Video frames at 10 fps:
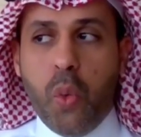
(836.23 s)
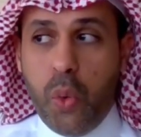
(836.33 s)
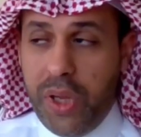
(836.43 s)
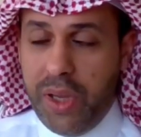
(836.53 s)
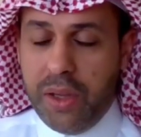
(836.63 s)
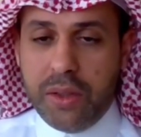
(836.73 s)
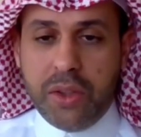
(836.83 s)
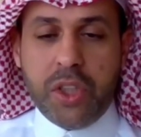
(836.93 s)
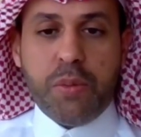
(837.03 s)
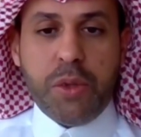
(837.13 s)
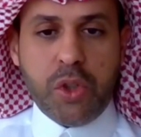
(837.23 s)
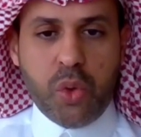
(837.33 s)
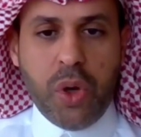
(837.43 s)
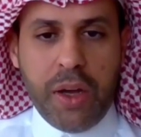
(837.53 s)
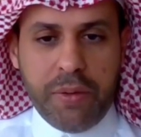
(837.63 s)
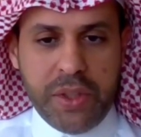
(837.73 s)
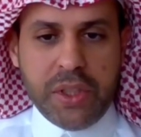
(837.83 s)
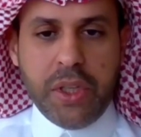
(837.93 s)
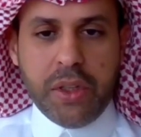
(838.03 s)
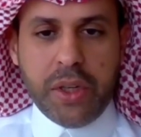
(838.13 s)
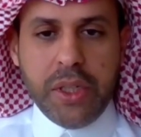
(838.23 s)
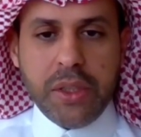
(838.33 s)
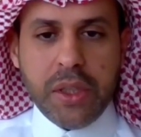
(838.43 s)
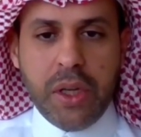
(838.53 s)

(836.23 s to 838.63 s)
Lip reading: We determined to have this increased